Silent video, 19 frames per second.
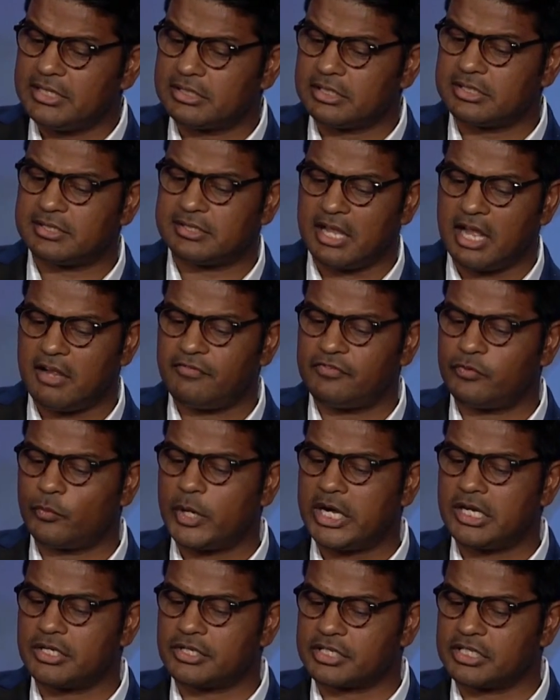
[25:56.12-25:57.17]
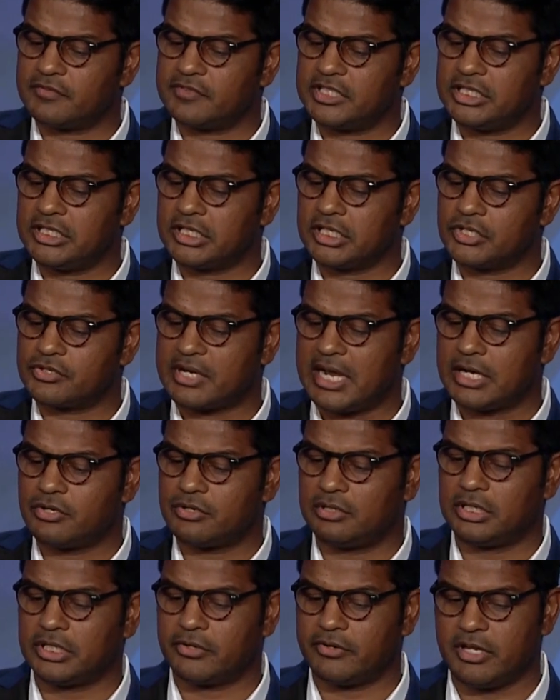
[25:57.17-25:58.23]
software-driven
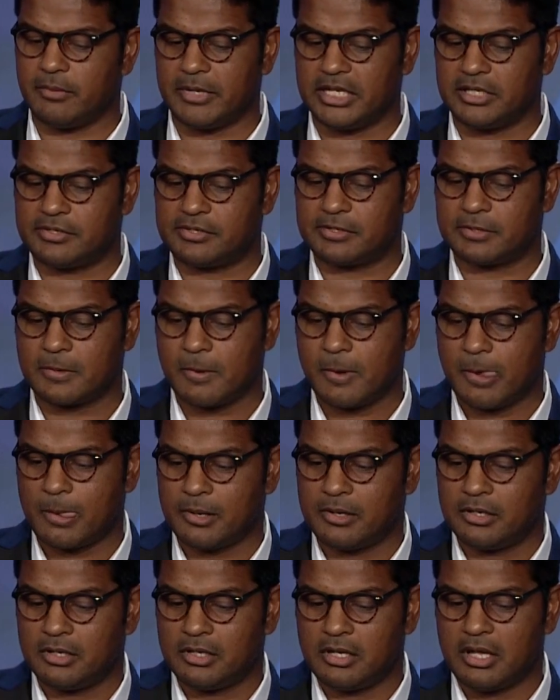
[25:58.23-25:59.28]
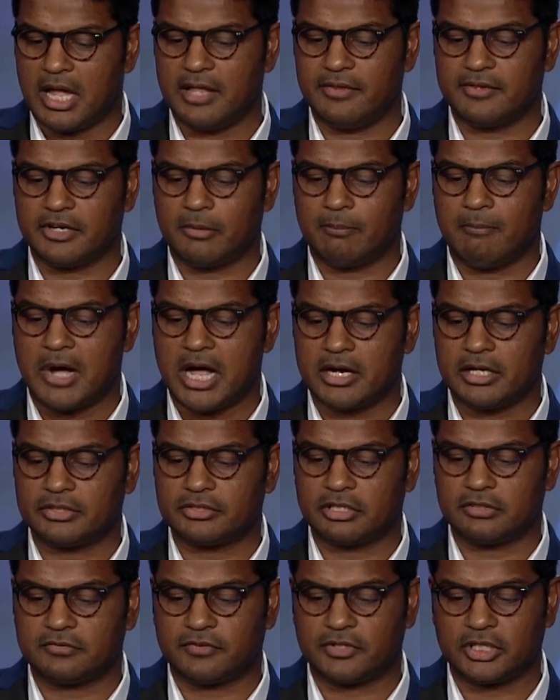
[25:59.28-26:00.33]
contractual agreements, and they're
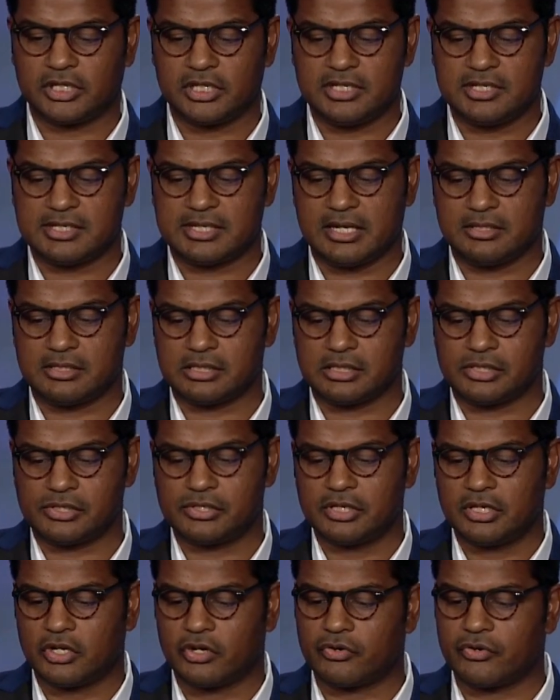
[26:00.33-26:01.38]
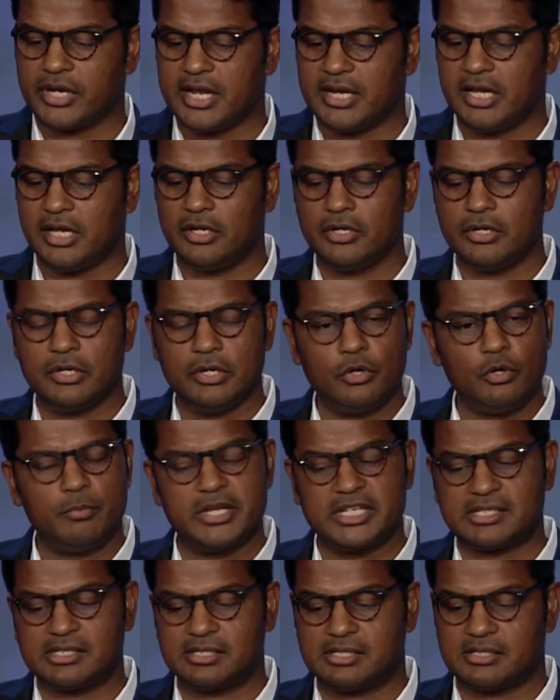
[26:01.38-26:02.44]
monitored for consensus, creating new
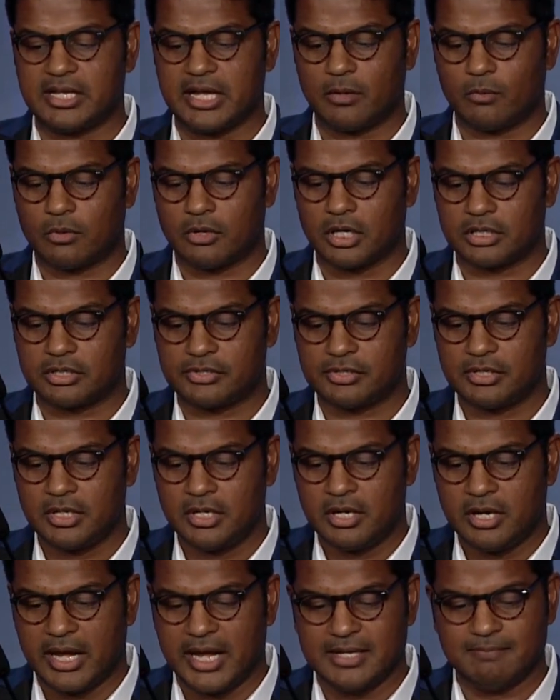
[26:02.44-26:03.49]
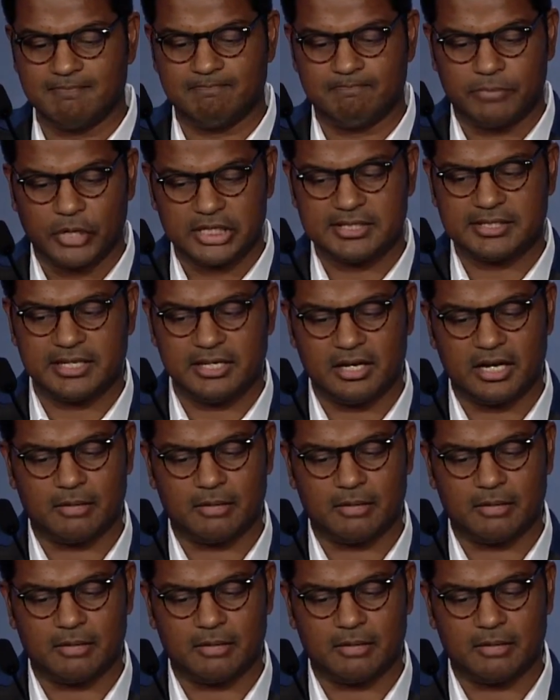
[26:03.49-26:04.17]
business networks and busting